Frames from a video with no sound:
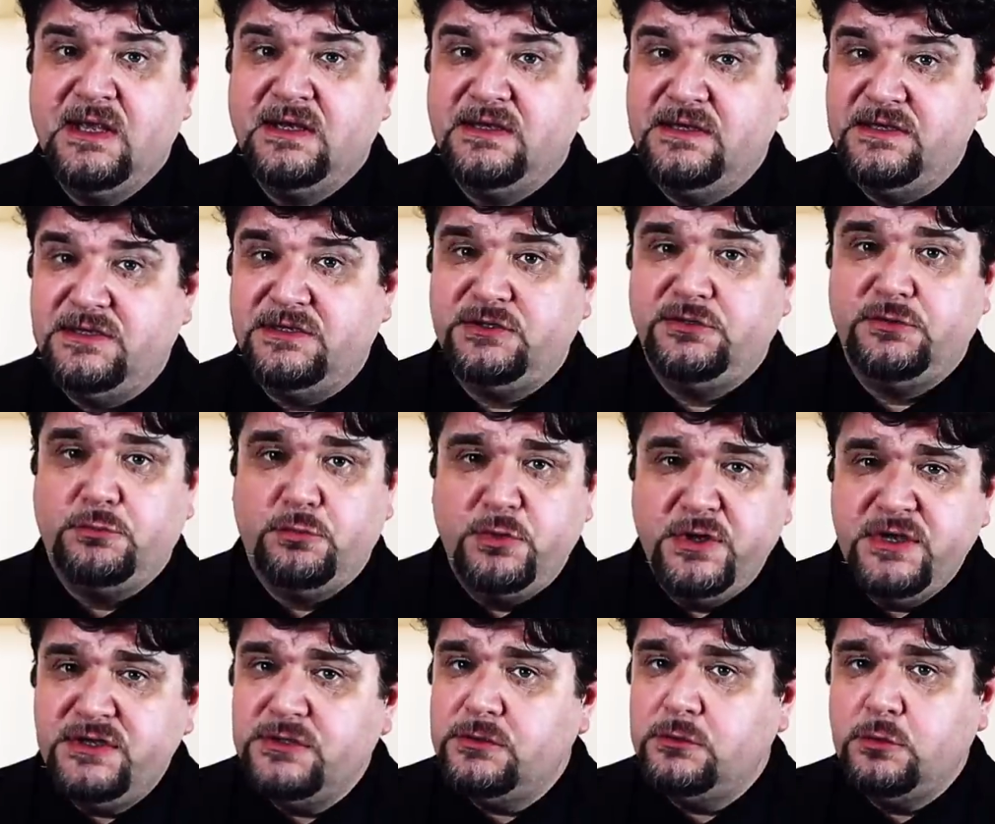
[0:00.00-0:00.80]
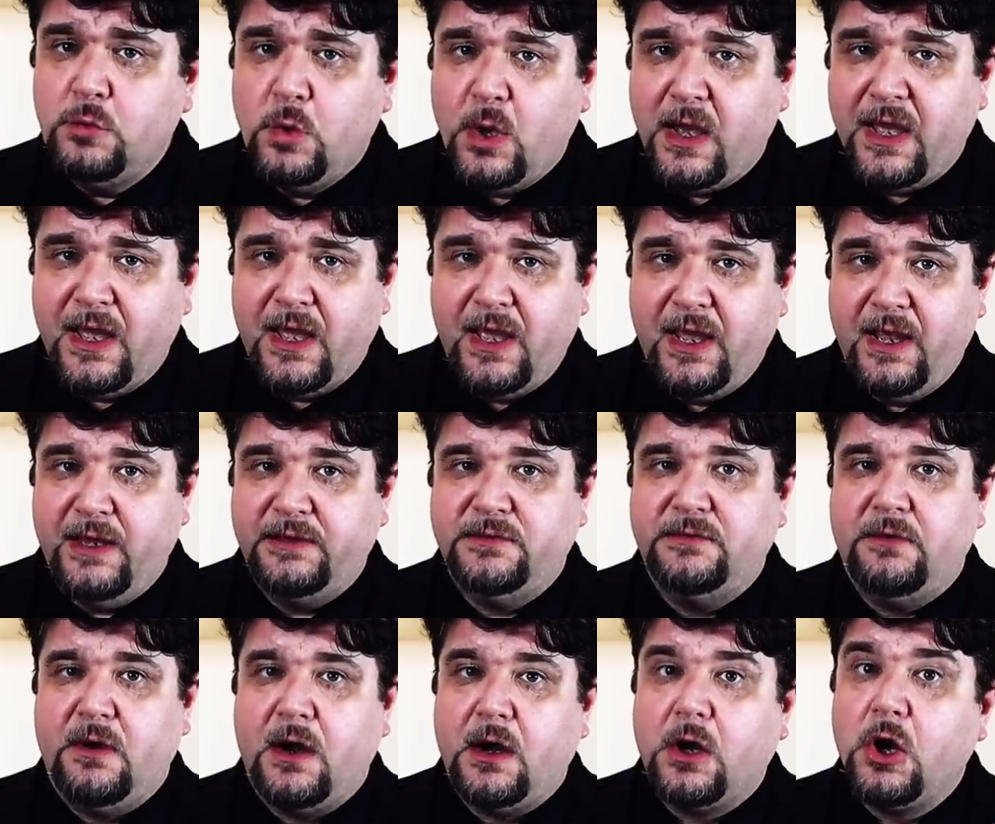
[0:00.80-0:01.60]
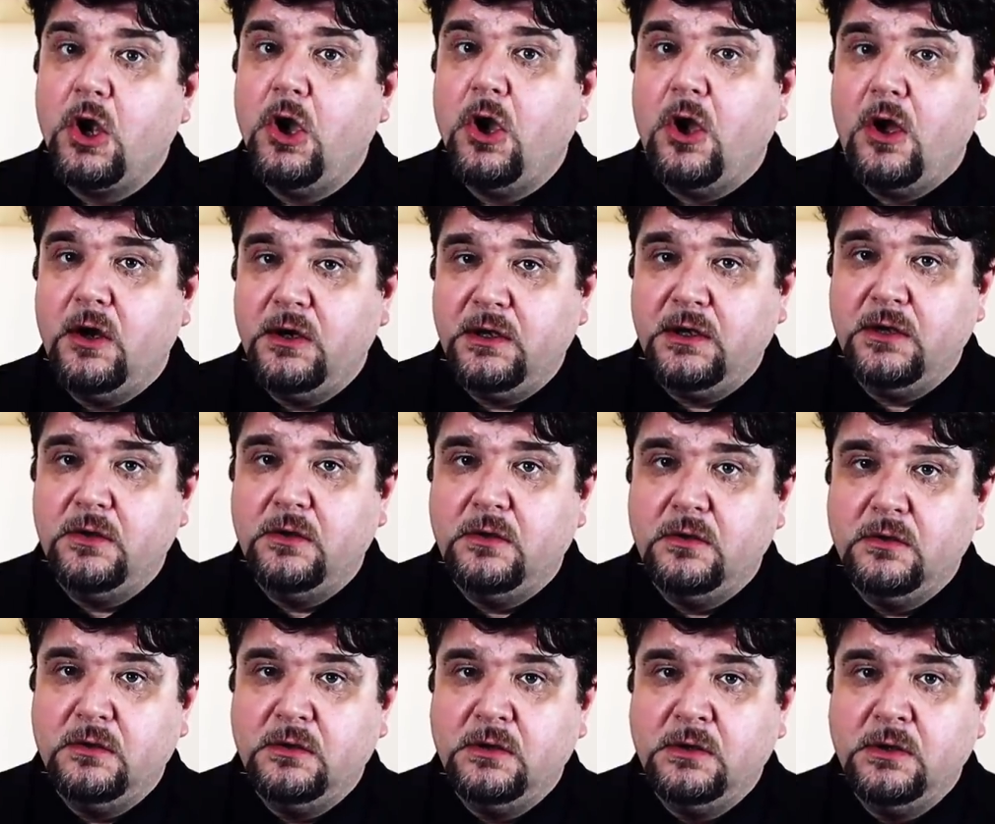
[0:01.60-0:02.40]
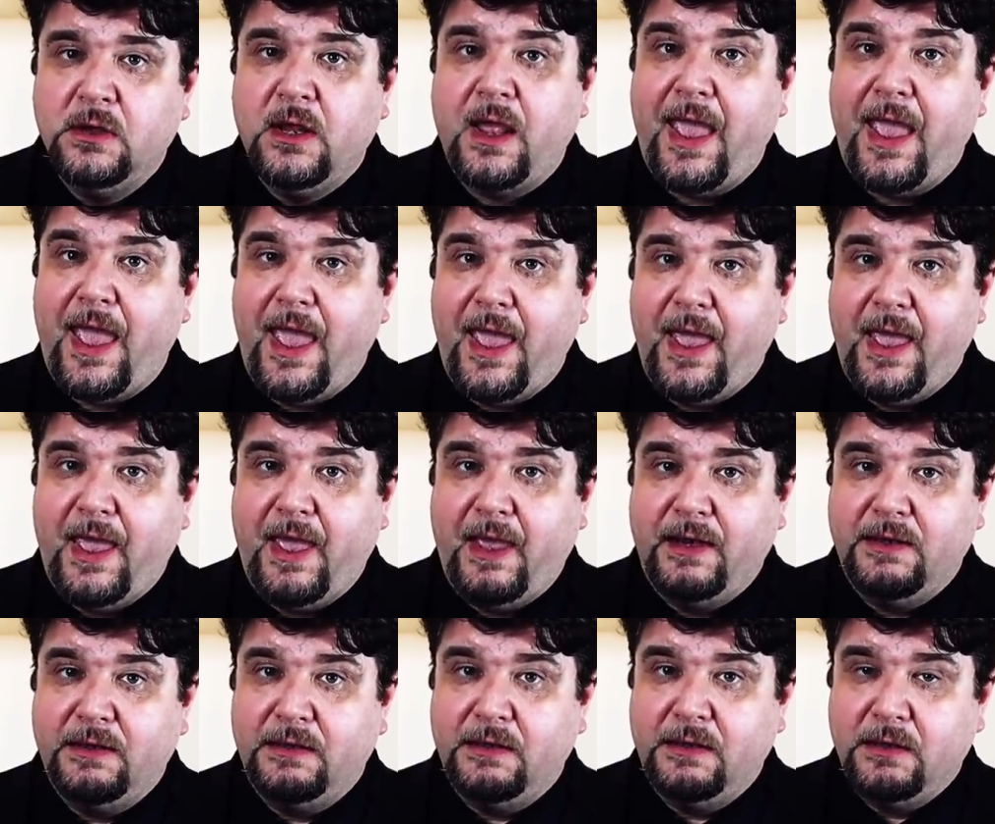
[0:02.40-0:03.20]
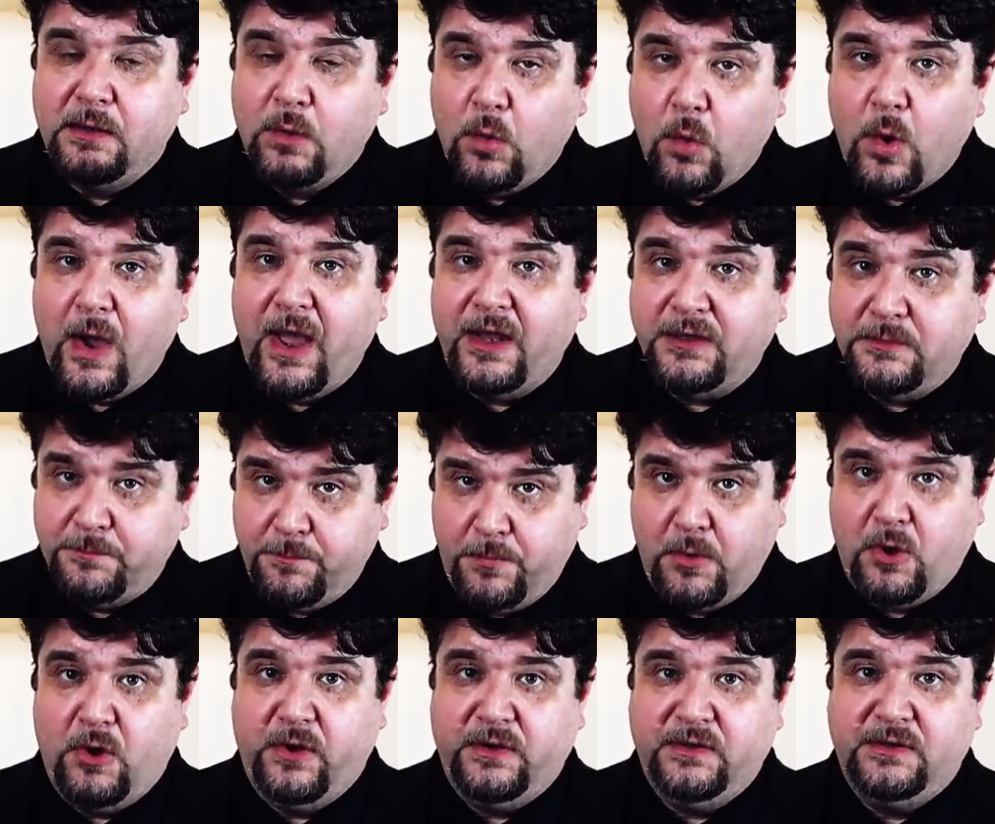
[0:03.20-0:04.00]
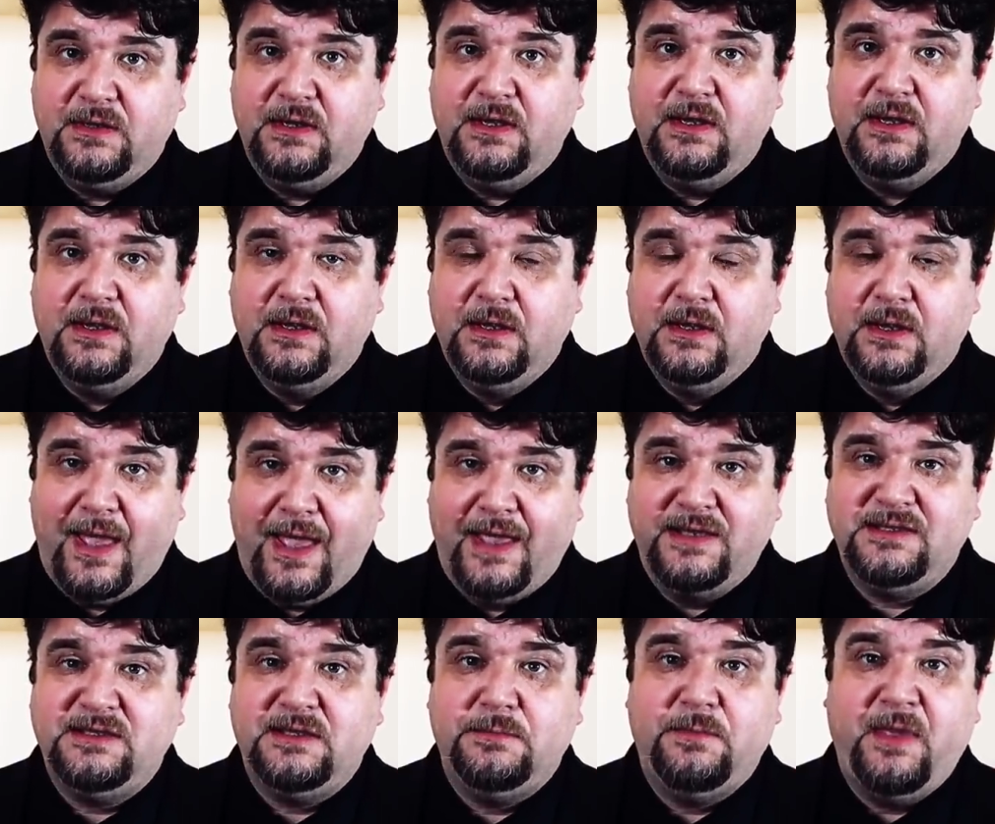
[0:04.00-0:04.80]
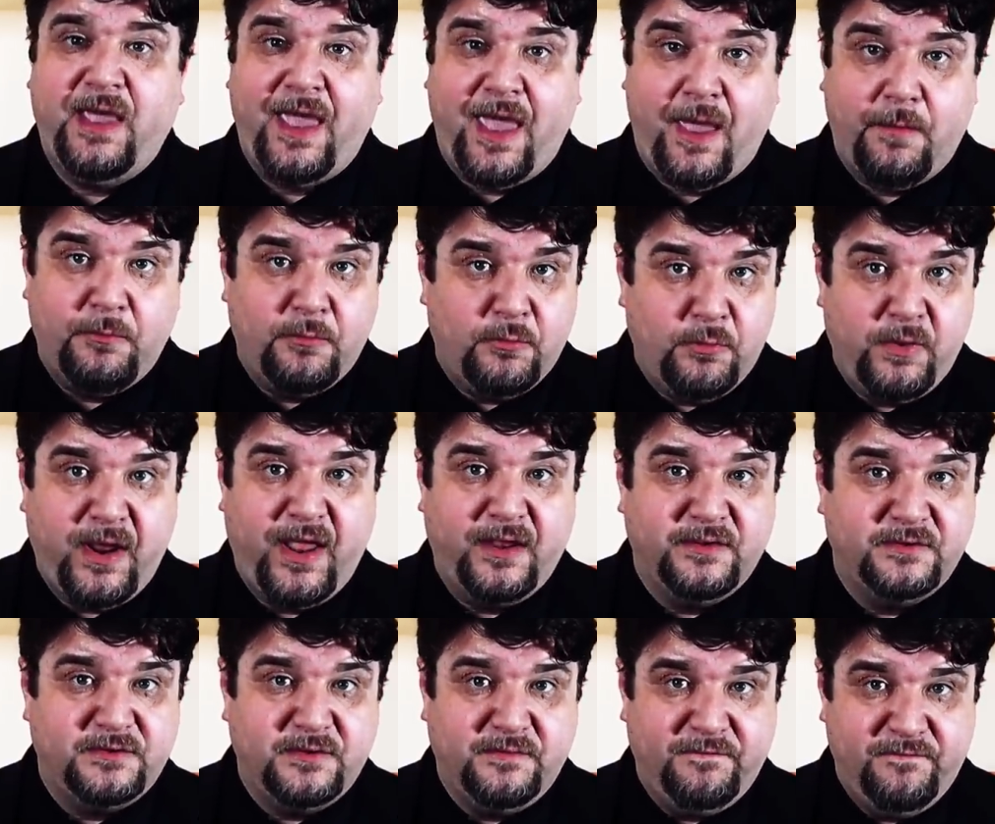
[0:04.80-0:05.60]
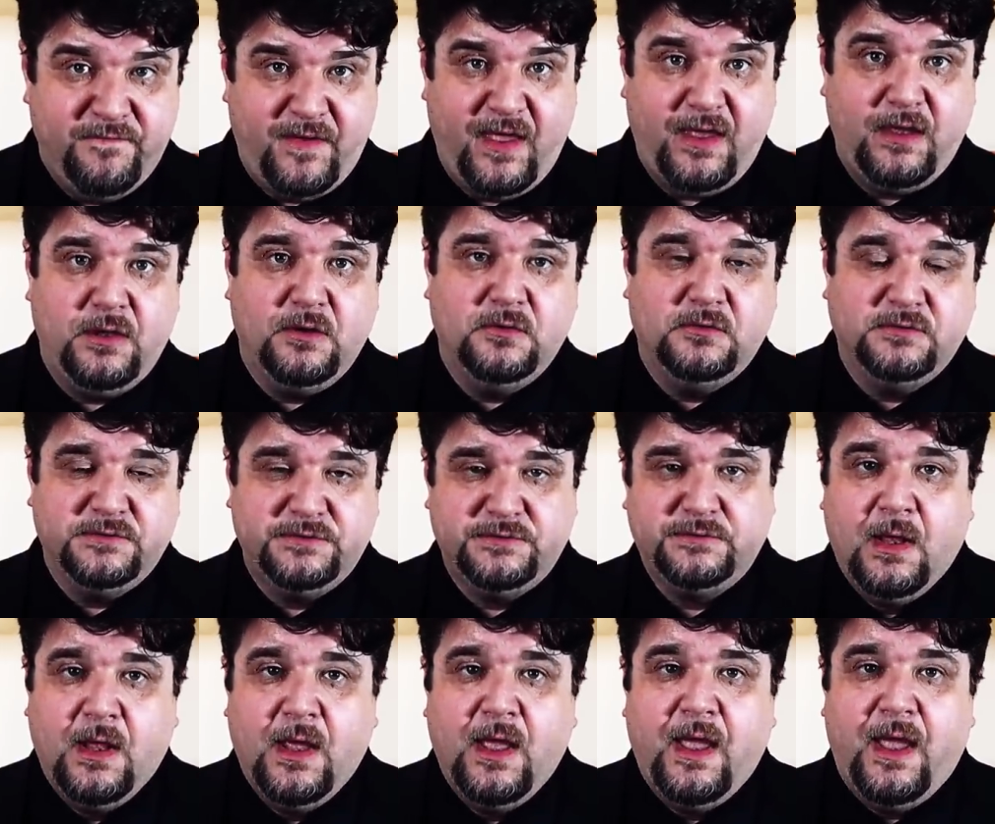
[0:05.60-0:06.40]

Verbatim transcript: This is the reason why there are conical and quite pointy I C B M re-entry vehicles.